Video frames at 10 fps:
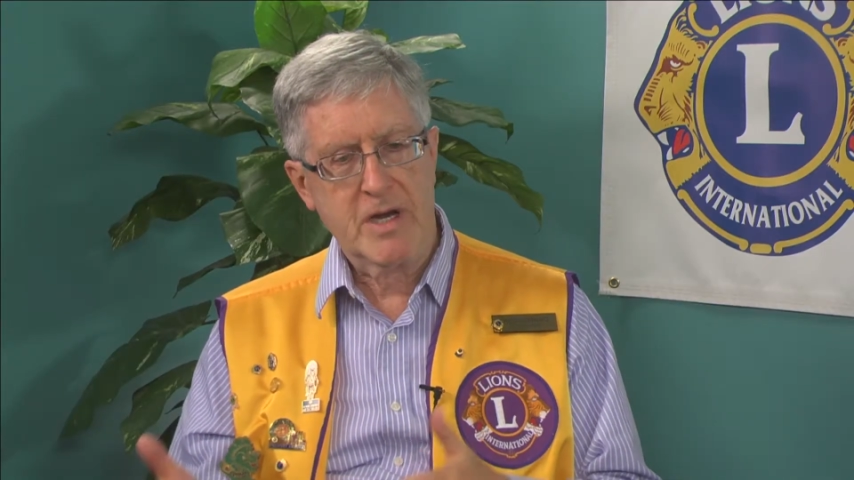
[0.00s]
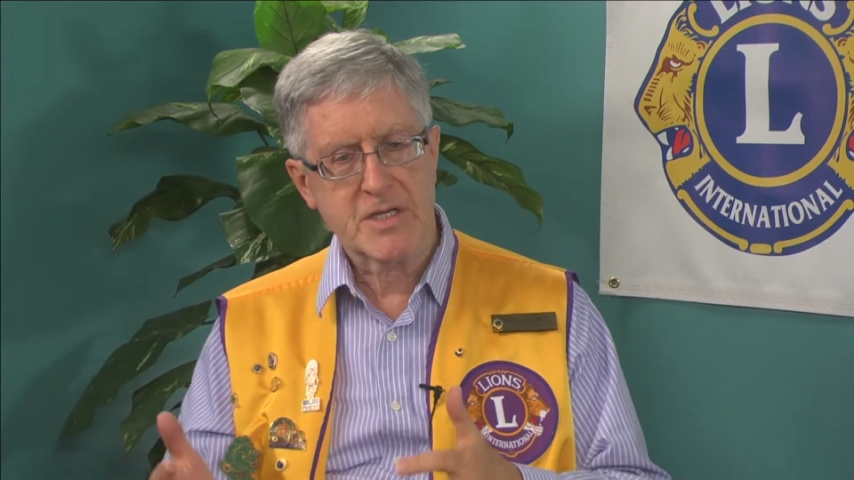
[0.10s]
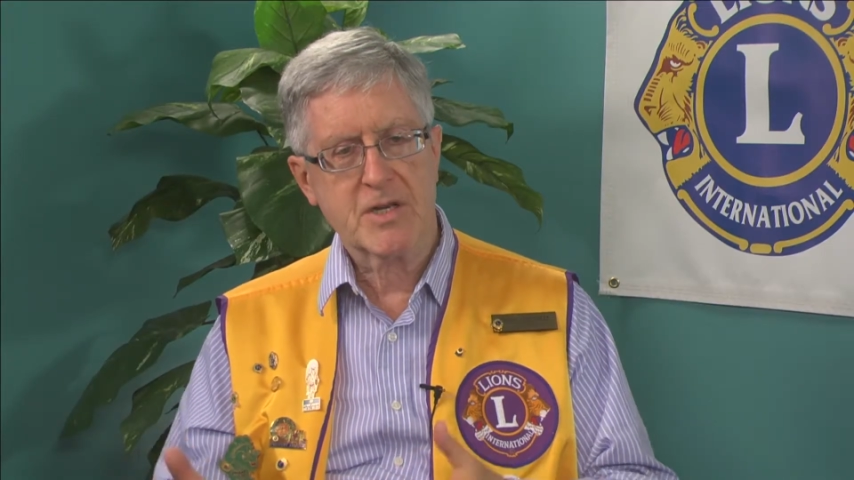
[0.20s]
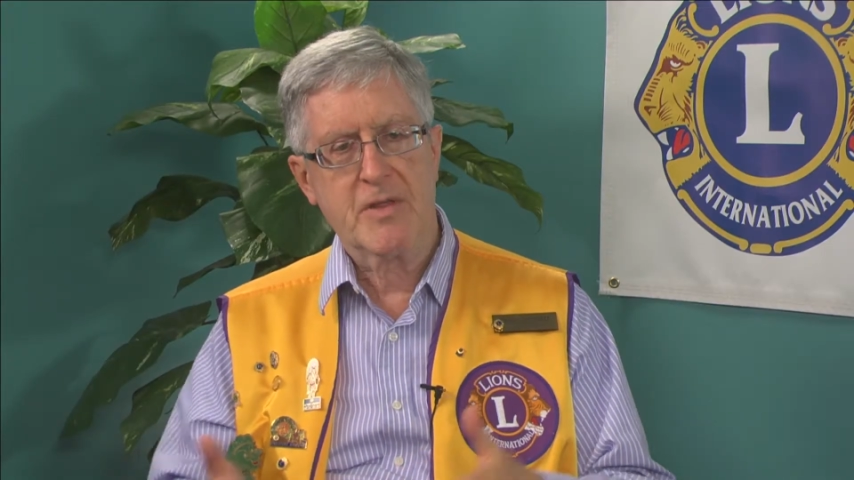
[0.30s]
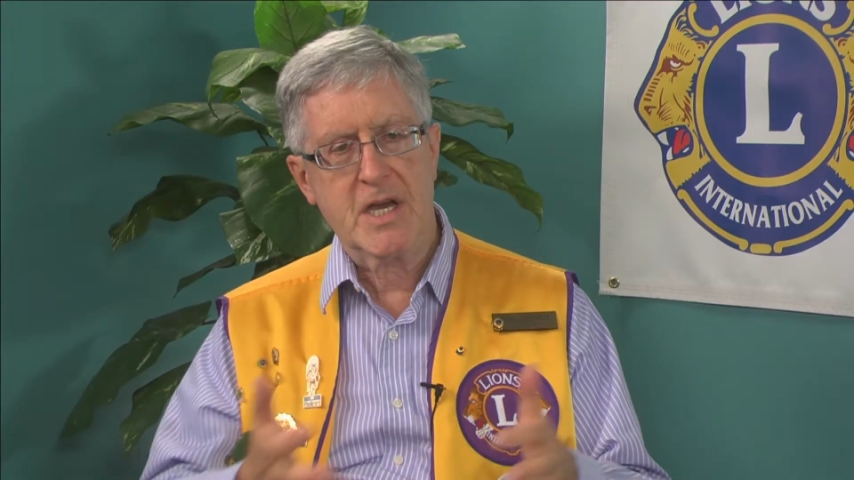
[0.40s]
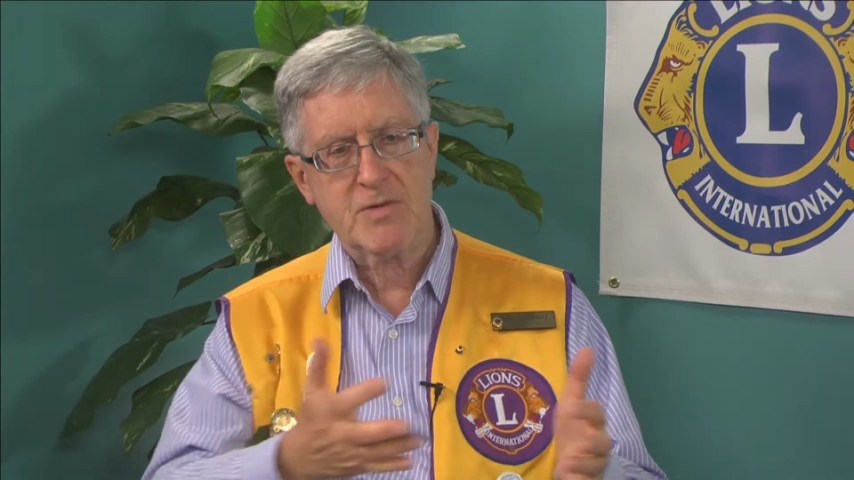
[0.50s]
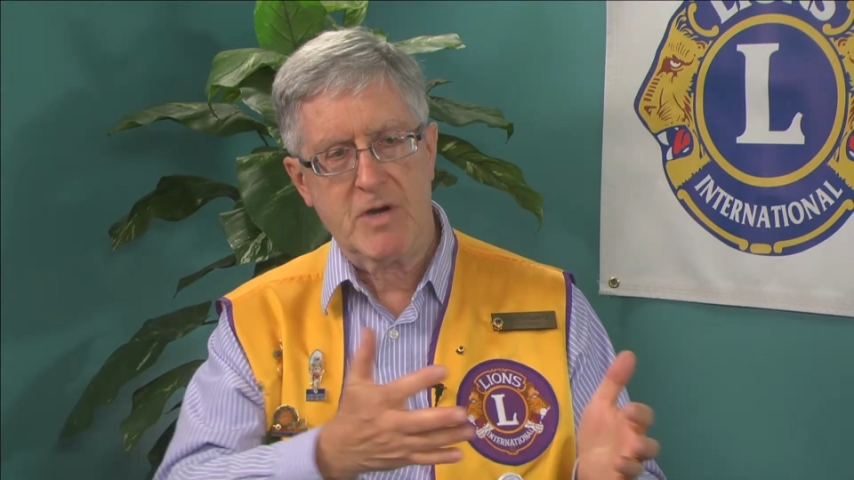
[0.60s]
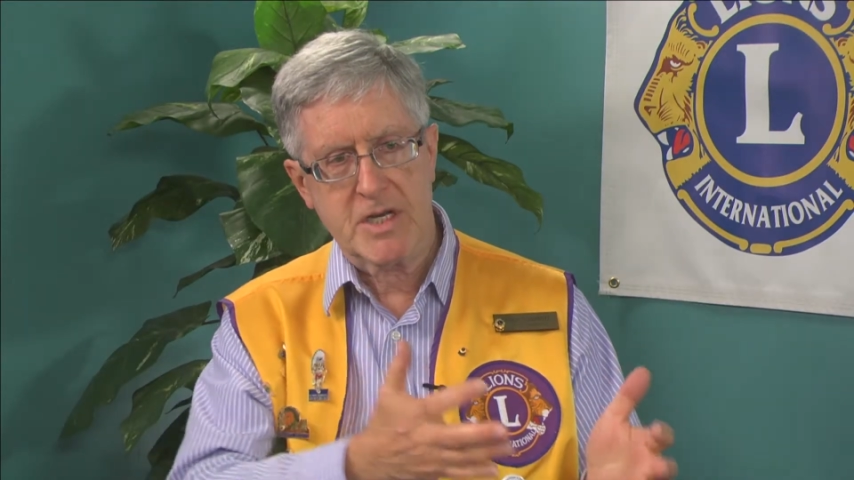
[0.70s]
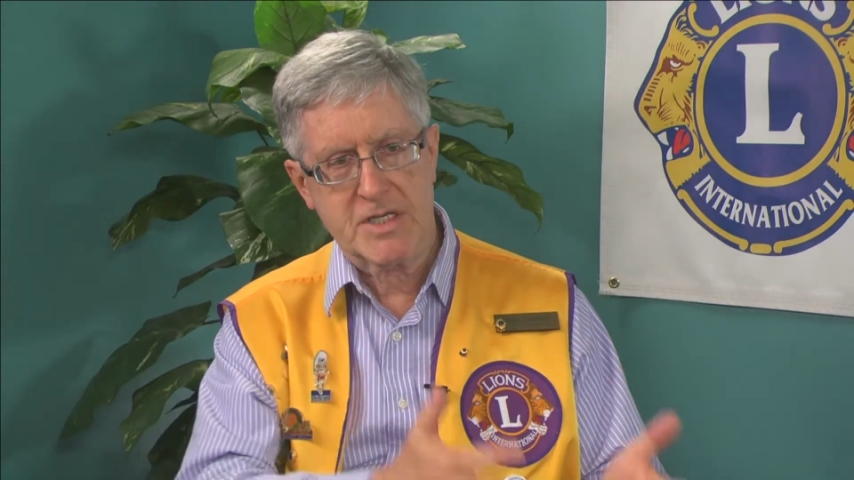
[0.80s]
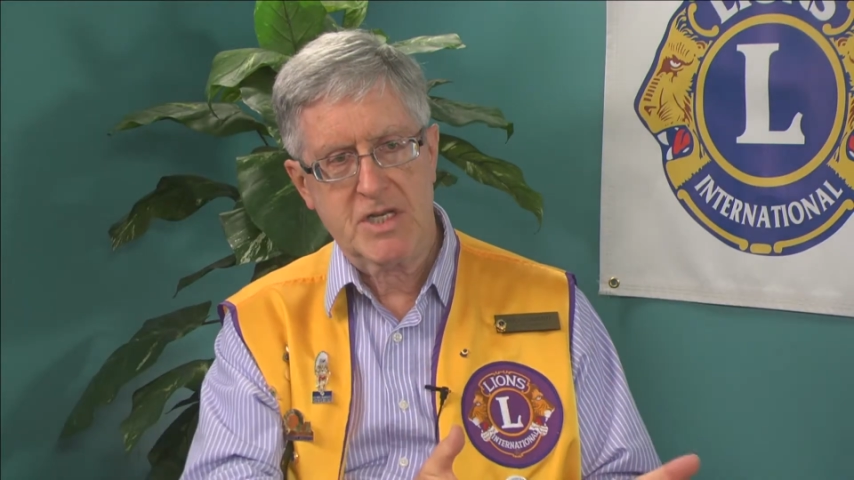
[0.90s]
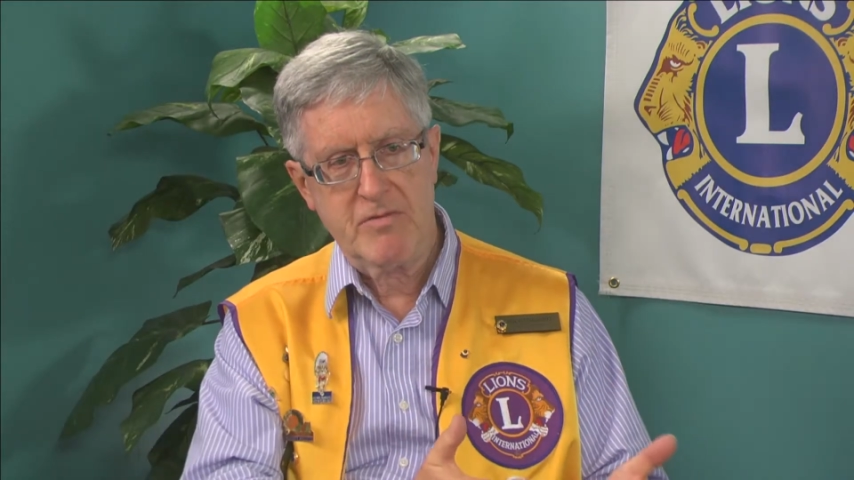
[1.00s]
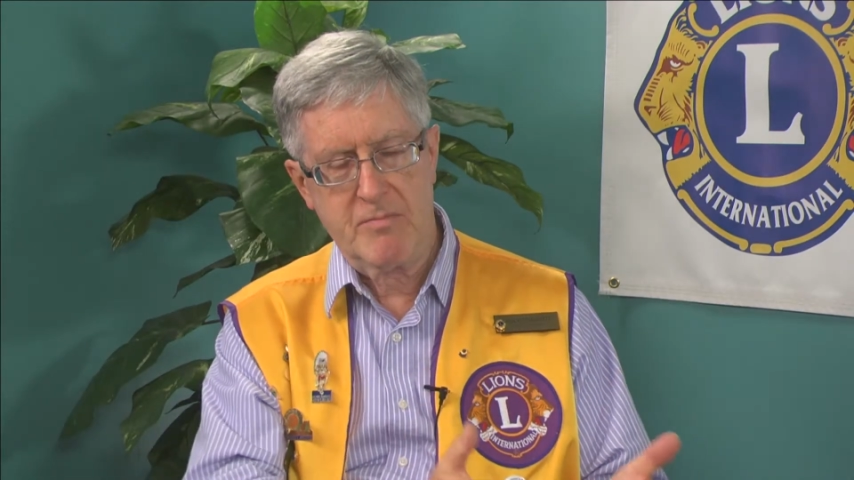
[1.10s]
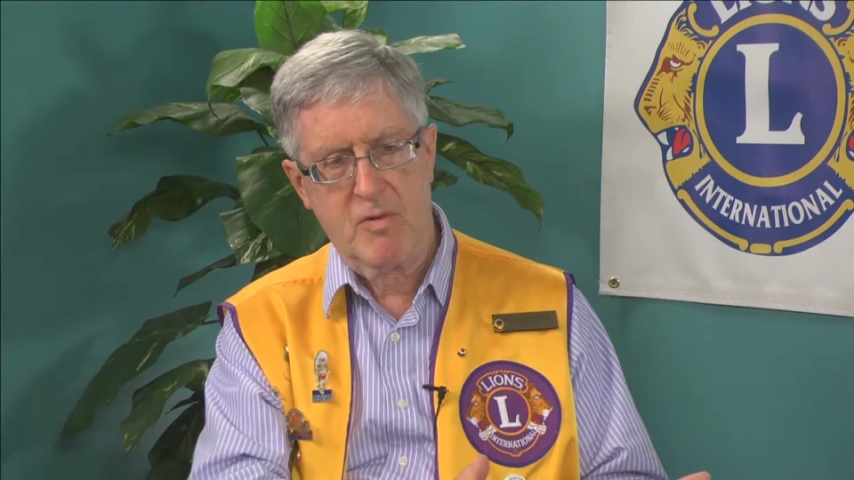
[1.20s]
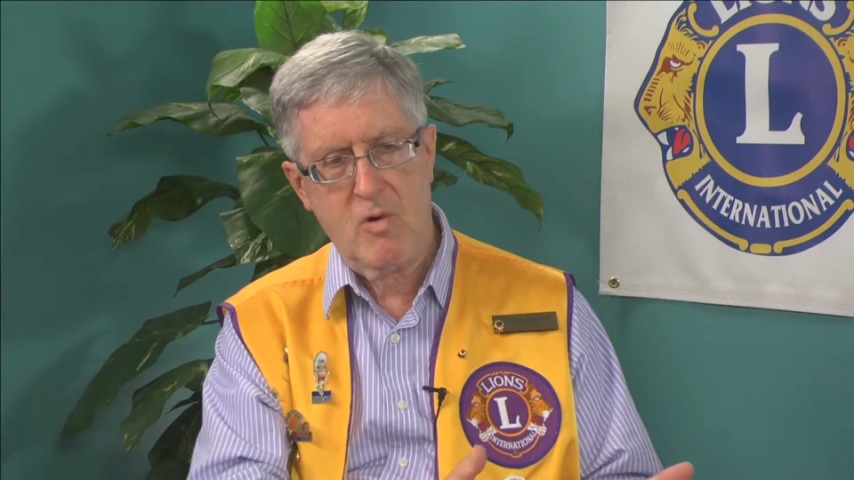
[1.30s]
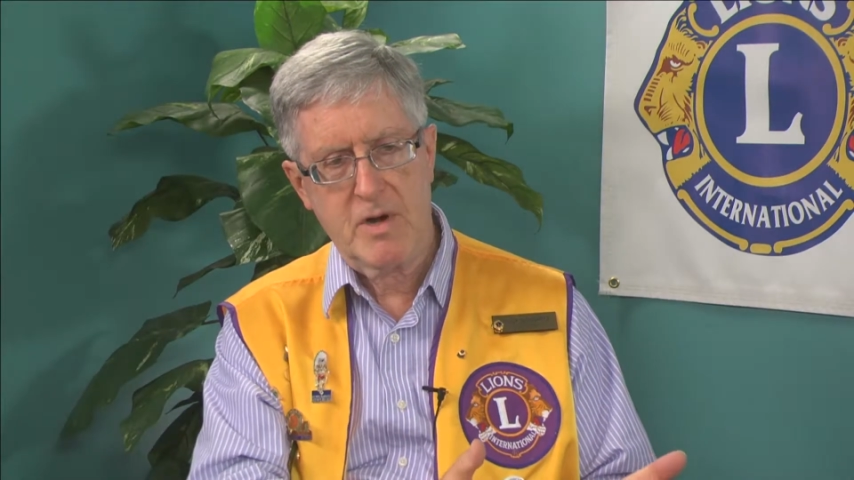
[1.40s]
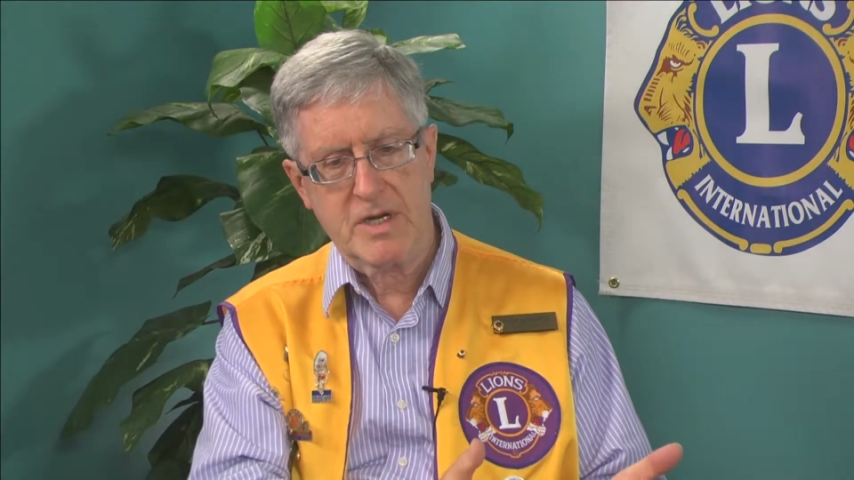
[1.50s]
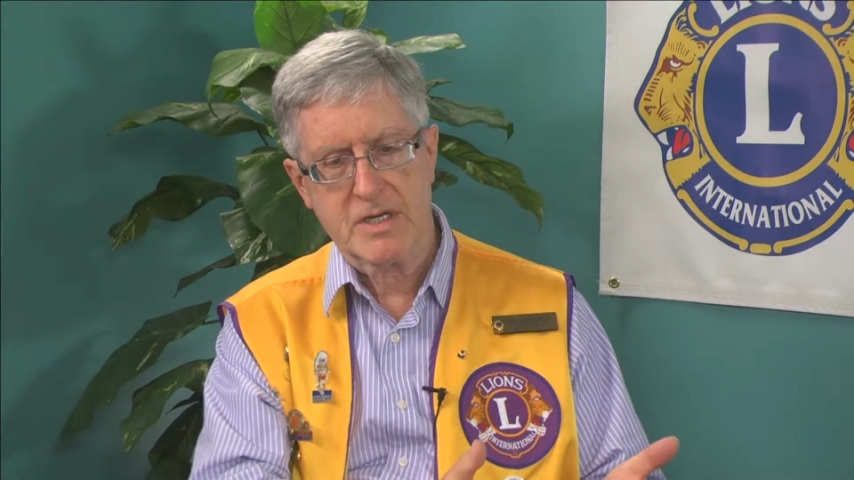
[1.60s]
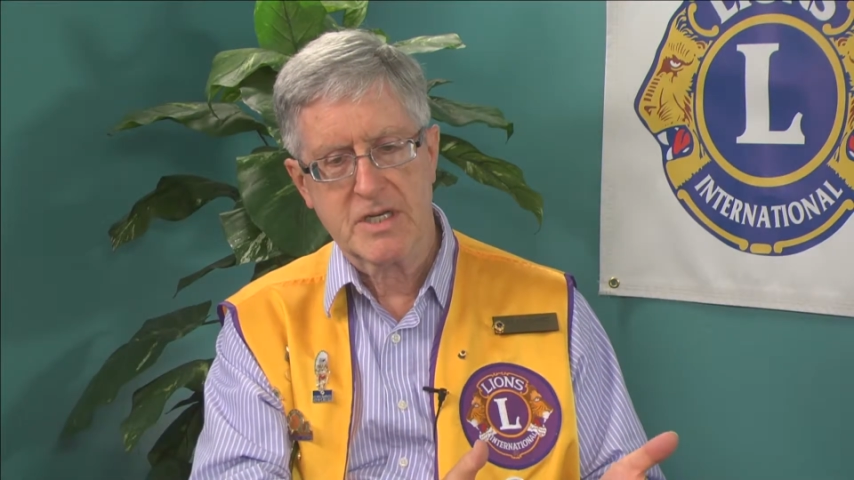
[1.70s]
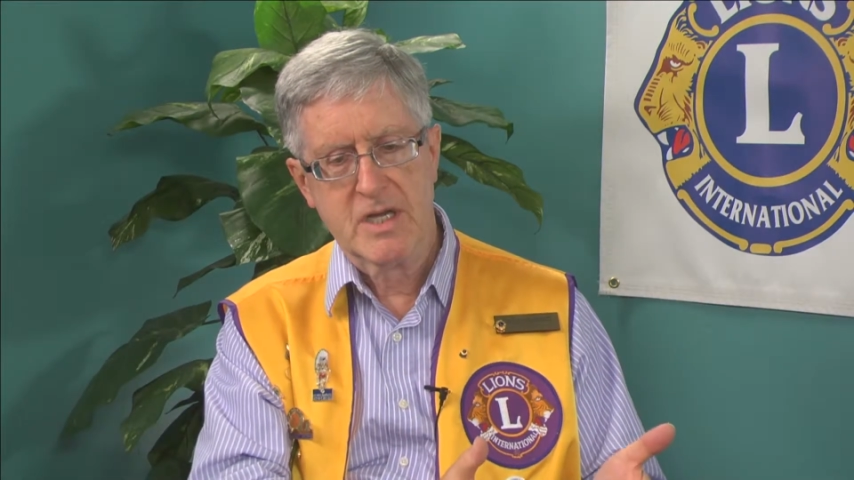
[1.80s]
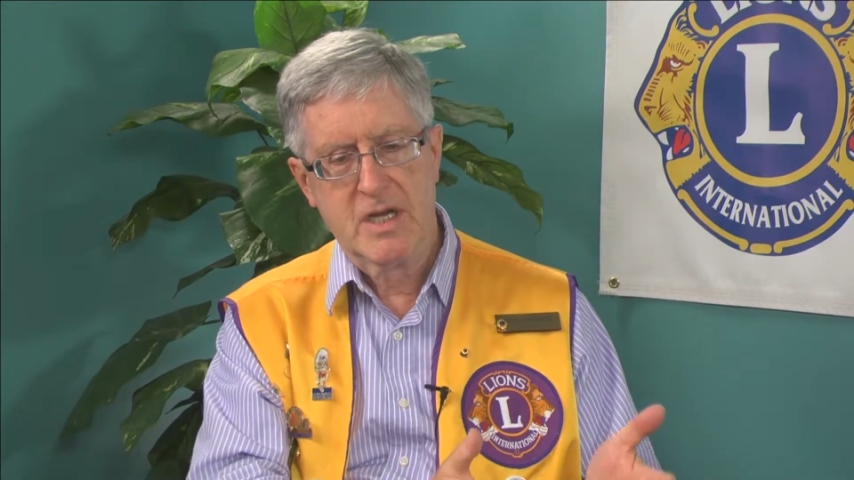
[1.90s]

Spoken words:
and so that's why it's so important